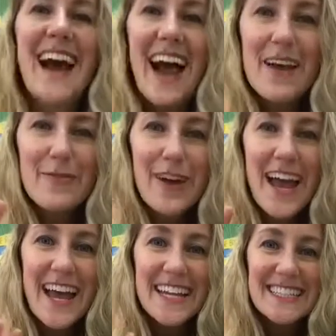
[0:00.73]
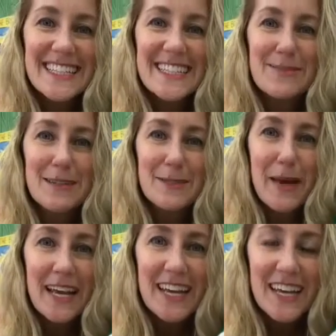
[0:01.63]
Hi friends, it's Miss
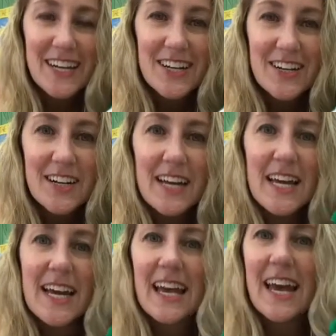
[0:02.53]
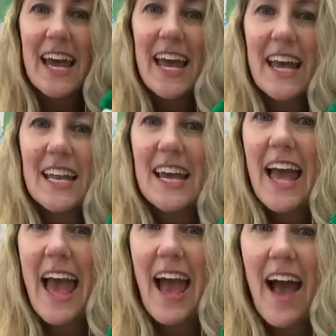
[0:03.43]
Becca here and
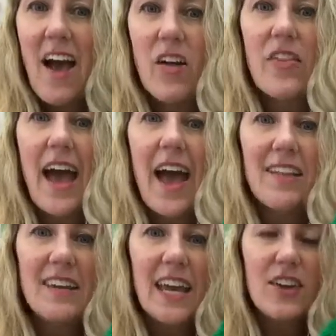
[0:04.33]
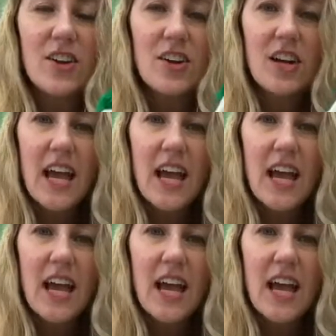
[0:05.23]
Al, the alligator,